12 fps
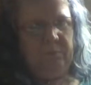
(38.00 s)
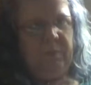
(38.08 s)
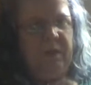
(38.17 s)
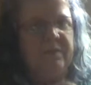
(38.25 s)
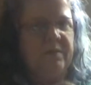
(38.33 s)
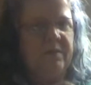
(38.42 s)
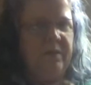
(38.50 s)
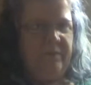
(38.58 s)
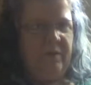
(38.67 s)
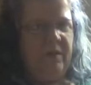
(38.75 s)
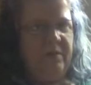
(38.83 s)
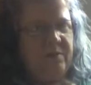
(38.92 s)

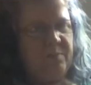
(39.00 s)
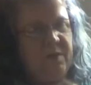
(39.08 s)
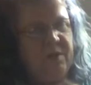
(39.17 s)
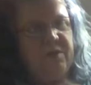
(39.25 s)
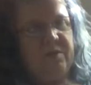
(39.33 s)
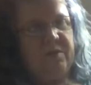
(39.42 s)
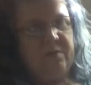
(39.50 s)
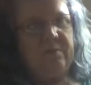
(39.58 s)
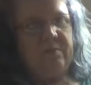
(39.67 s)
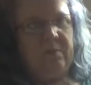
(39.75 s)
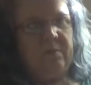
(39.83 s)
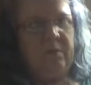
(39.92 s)
positivity as much as
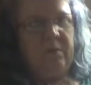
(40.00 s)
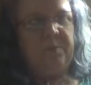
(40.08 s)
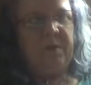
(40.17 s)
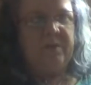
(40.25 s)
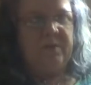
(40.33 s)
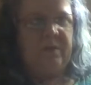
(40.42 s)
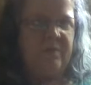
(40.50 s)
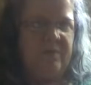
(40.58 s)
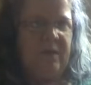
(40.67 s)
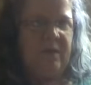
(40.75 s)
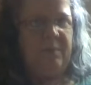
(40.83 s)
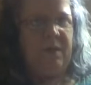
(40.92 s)
you know as positive as
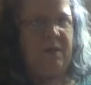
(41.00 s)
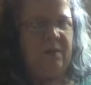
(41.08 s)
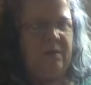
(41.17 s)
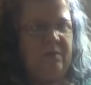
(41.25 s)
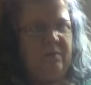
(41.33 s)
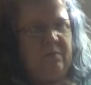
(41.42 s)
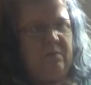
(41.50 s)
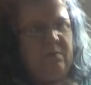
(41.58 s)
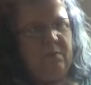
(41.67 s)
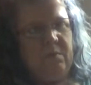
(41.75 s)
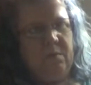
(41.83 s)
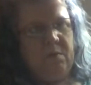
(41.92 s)
I can make it.
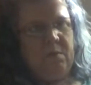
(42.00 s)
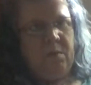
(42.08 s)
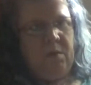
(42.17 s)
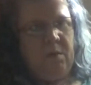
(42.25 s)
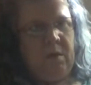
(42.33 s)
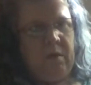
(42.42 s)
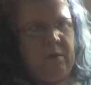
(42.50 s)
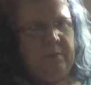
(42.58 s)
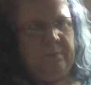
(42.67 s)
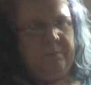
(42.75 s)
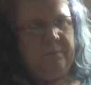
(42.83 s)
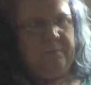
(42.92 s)

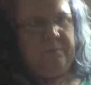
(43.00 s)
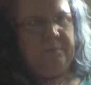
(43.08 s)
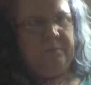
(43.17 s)
Um,